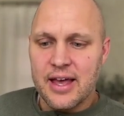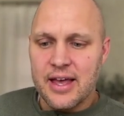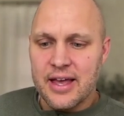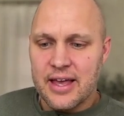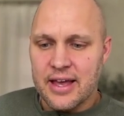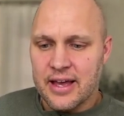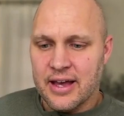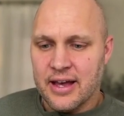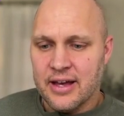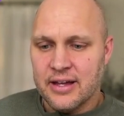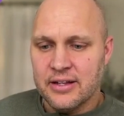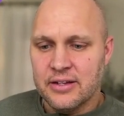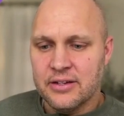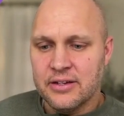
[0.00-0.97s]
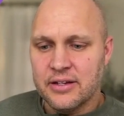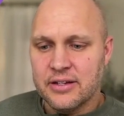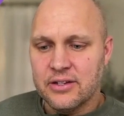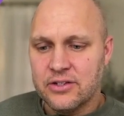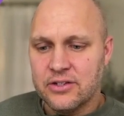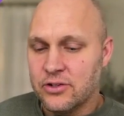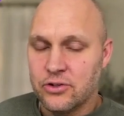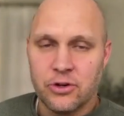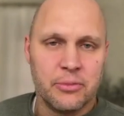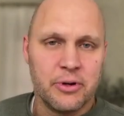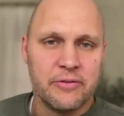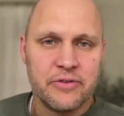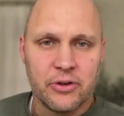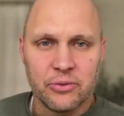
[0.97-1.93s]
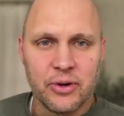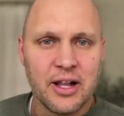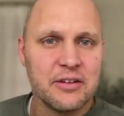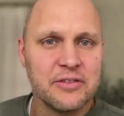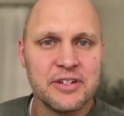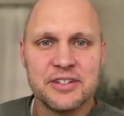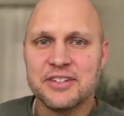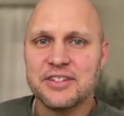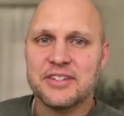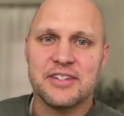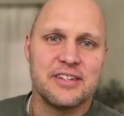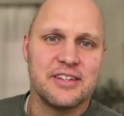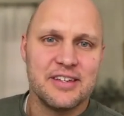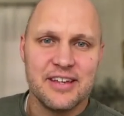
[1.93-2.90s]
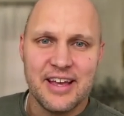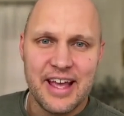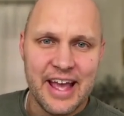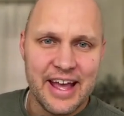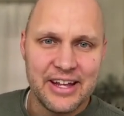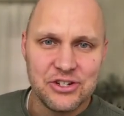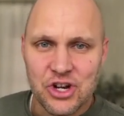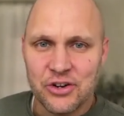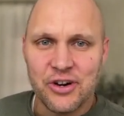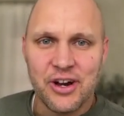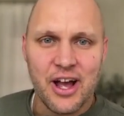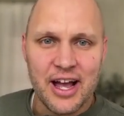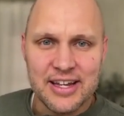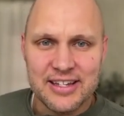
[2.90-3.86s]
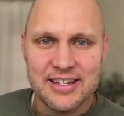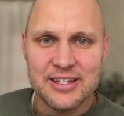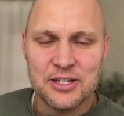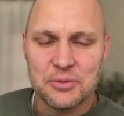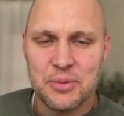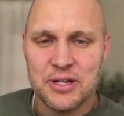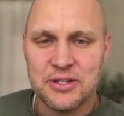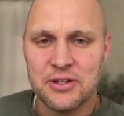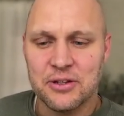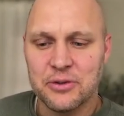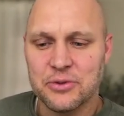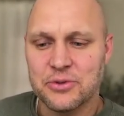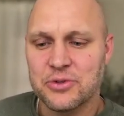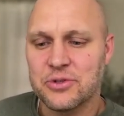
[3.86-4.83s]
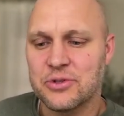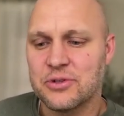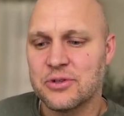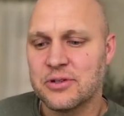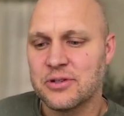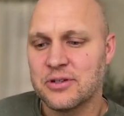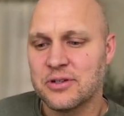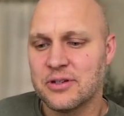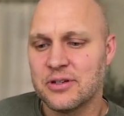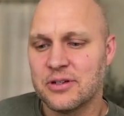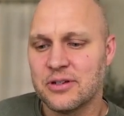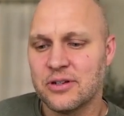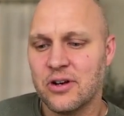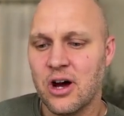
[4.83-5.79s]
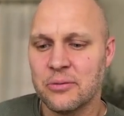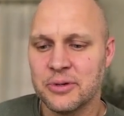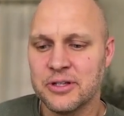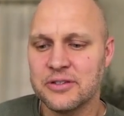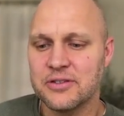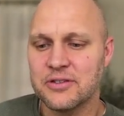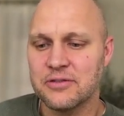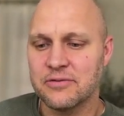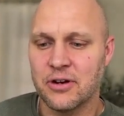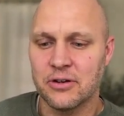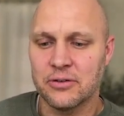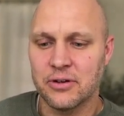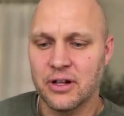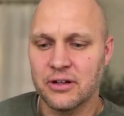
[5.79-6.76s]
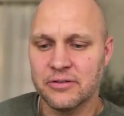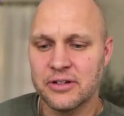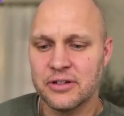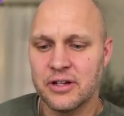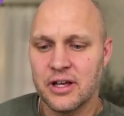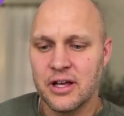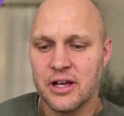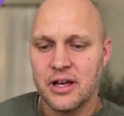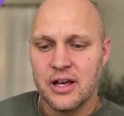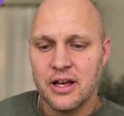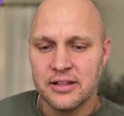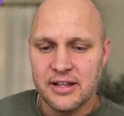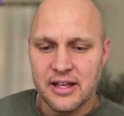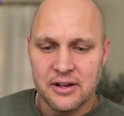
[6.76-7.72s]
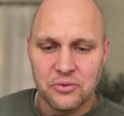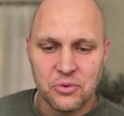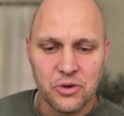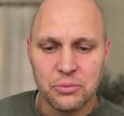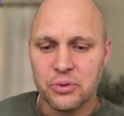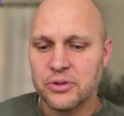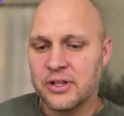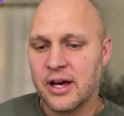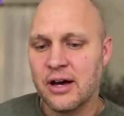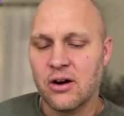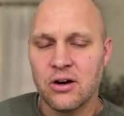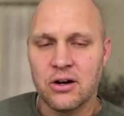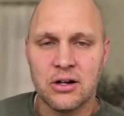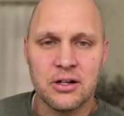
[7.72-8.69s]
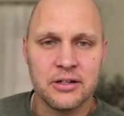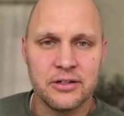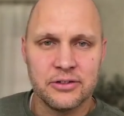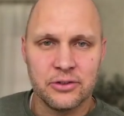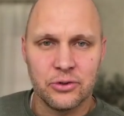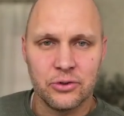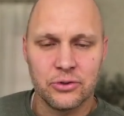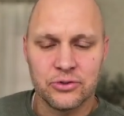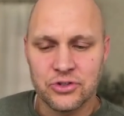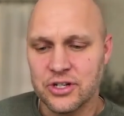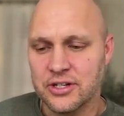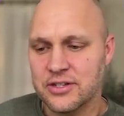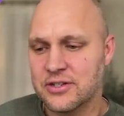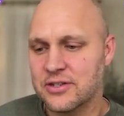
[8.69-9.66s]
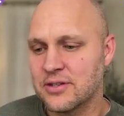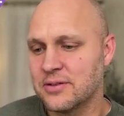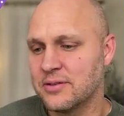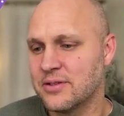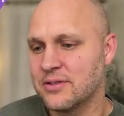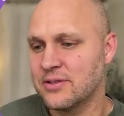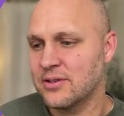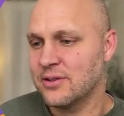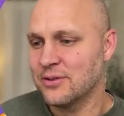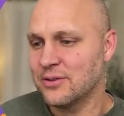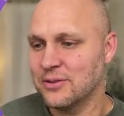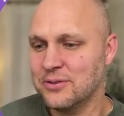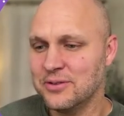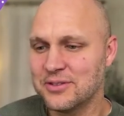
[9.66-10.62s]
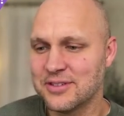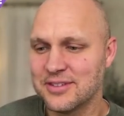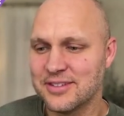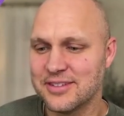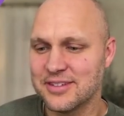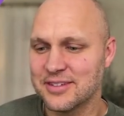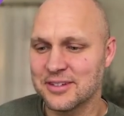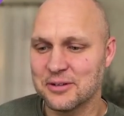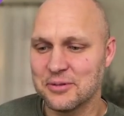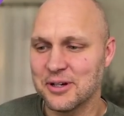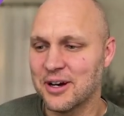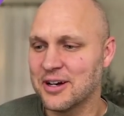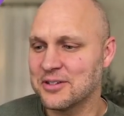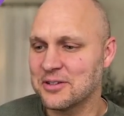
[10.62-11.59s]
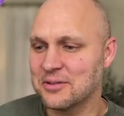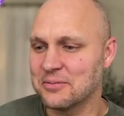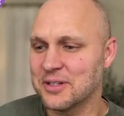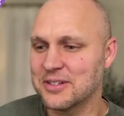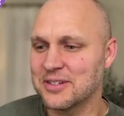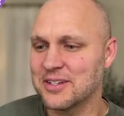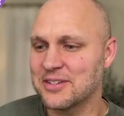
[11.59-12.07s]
and determine if they're relevant and generate ideas based on those comments if they are relevant. And then we'll put that all into Google Sheets. So this is going to be awesome. Let's get